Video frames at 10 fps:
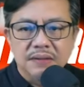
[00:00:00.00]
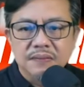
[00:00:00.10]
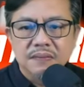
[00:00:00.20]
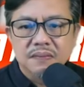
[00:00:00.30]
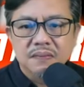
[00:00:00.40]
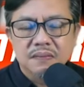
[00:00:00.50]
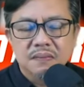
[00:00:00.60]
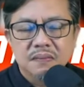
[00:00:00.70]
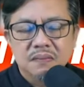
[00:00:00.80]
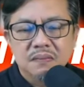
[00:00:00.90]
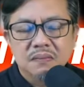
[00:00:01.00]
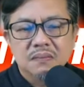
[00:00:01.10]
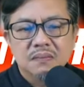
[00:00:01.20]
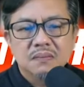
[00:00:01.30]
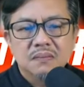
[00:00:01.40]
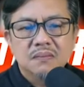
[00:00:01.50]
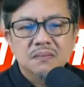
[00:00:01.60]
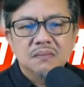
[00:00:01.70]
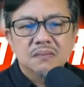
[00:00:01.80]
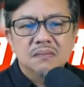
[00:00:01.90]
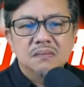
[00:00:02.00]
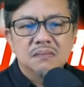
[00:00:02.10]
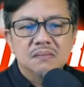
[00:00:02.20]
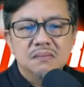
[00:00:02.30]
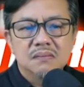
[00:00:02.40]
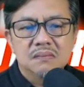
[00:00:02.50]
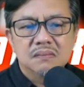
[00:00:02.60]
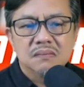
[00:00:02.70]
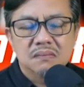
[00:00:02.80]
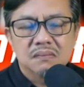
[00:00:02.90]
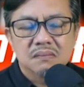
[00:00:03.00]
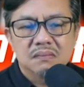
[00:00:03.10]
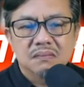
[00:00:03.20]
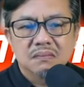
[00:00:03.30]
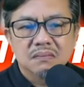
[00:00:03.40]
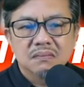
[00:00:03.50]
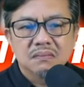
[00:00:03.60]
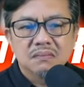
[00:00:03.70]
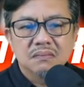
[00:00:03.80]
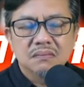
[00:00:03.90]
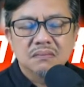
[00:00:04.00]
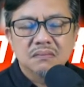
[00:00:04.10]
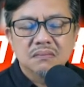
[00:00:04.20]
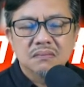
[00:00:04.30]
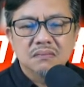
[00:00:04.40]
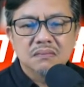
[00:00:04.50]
No words are spoken by the person on screen.